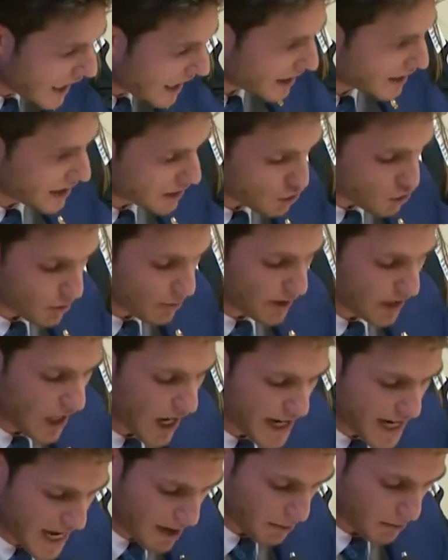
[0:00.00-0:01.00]
like the
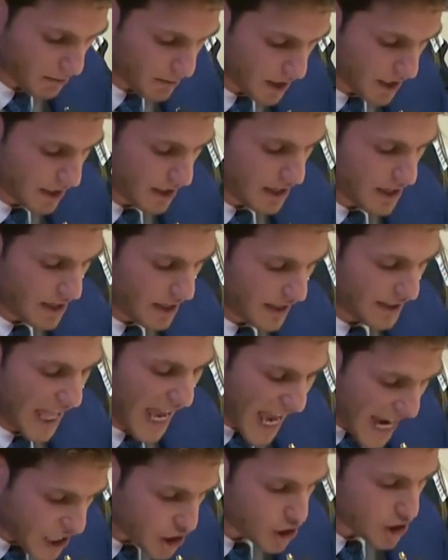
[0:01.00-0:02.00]
IIIM, that
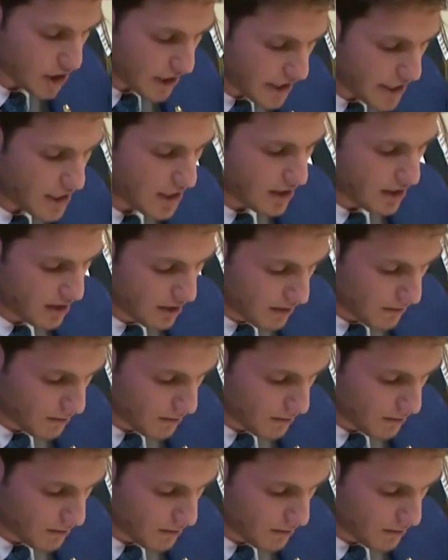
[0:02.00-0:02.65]
actually